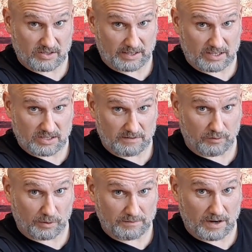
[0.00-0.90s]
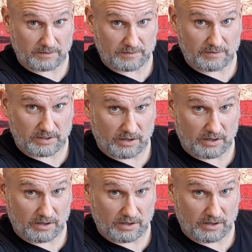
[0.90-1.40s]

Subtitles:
Like I said, 45 to 50